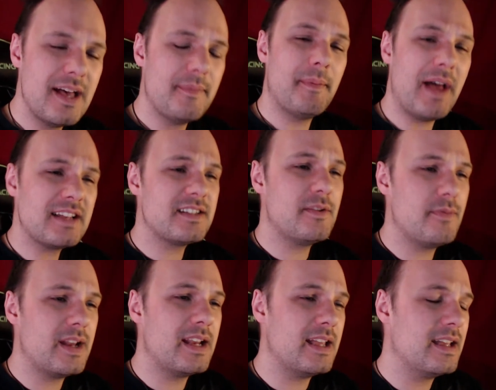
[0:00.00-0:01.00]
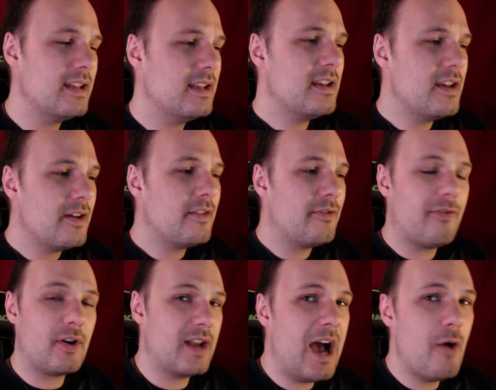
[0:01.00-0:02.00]
I'm actually really,
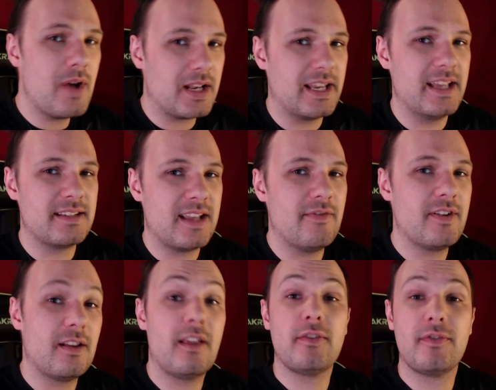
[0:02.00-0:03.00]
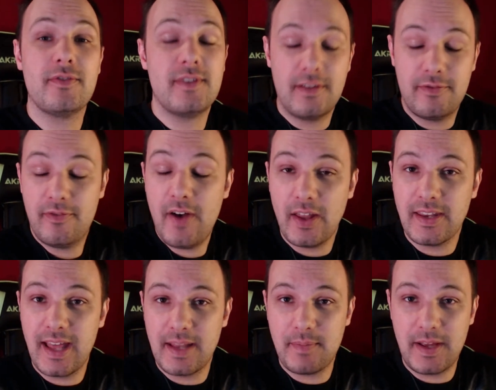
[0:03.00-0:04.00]
for now at least, having a lot of
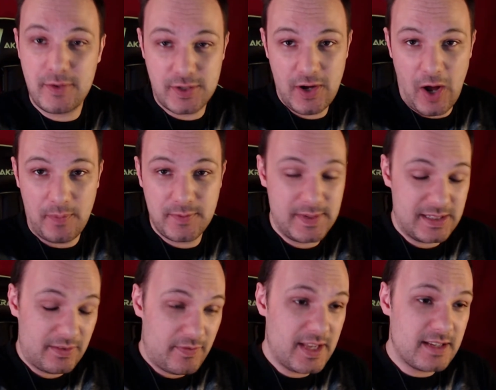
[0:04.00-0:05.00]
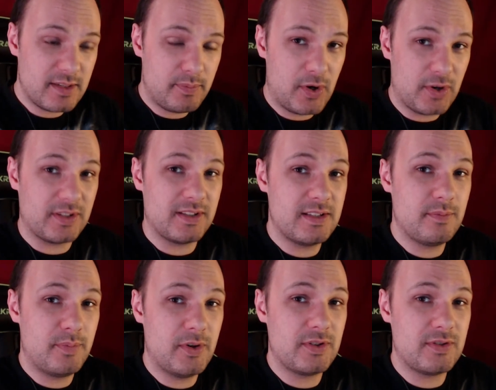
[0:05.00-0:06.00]
fun at my job, which I think is important. It's
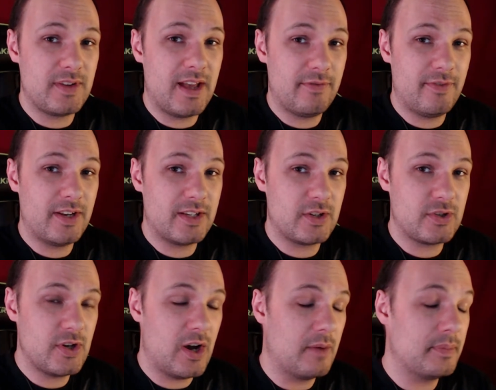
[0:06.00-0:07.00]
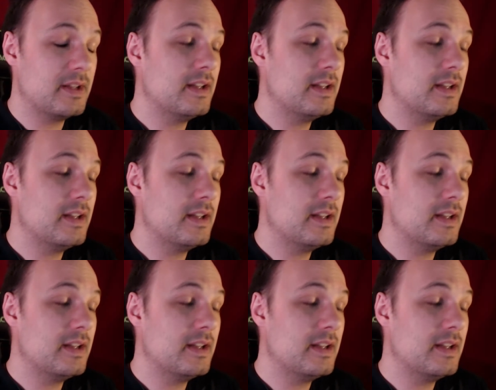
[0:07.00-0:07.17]
important to have fun at your job.